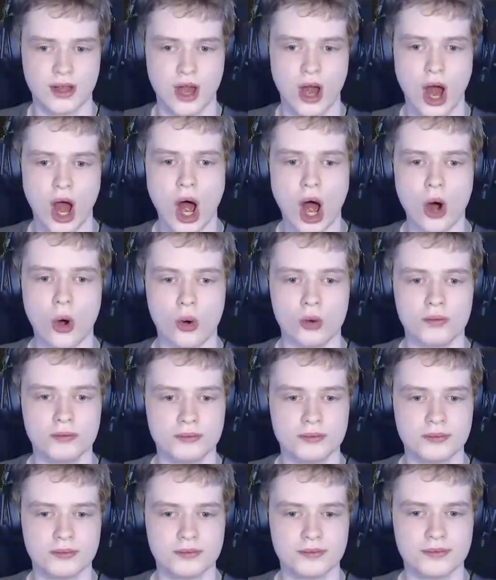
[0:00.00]
Oh!
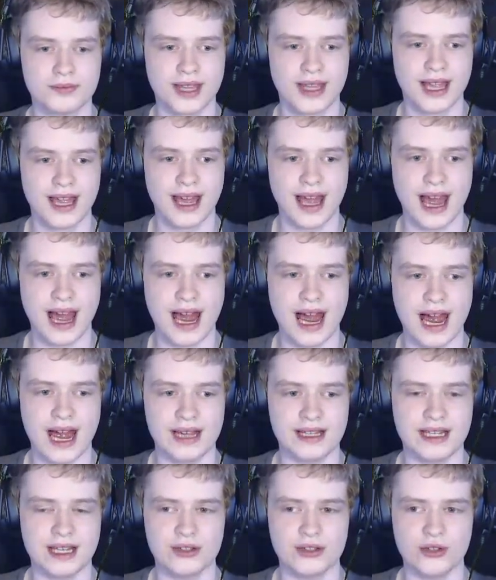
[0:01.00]
Aha, I
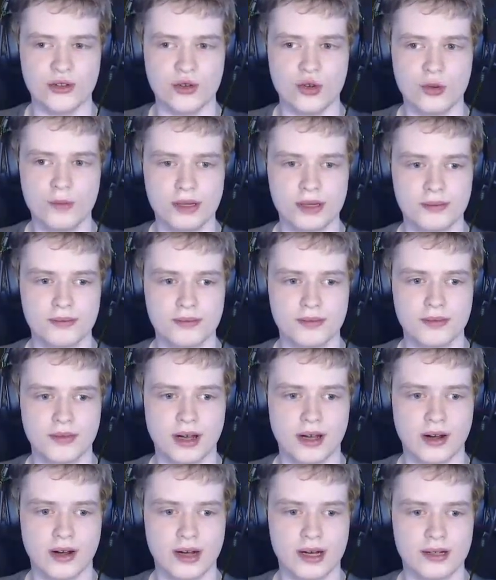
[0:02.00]
get noob.
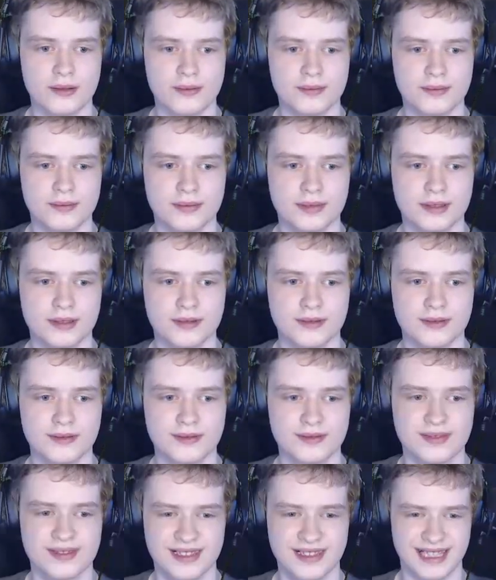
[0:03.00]
Alright.
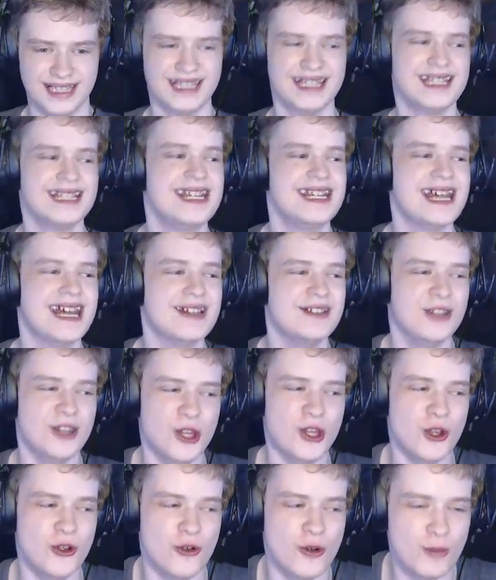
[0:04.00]
Get
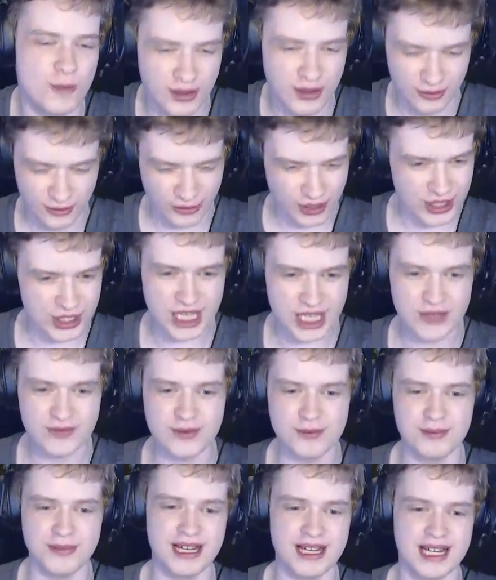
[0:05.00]
noob. What does that even
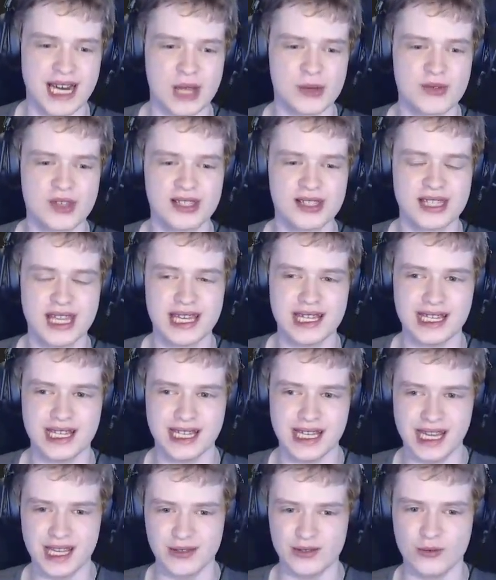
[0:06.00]
mean? I said that
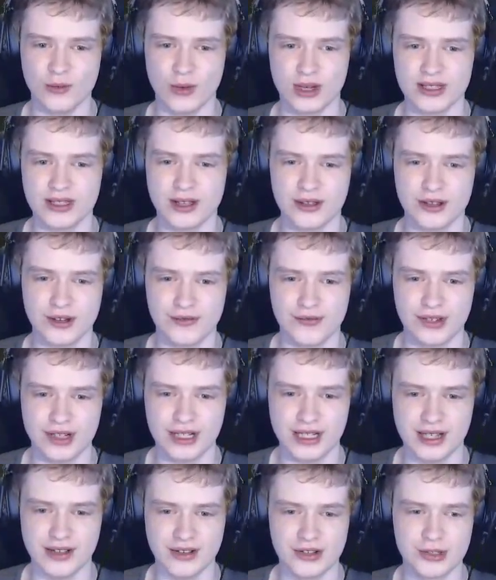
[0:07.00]
in one other
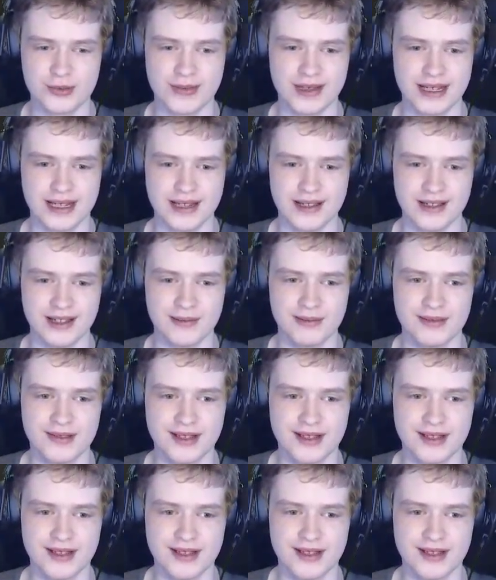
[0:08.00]
video. I just made it up.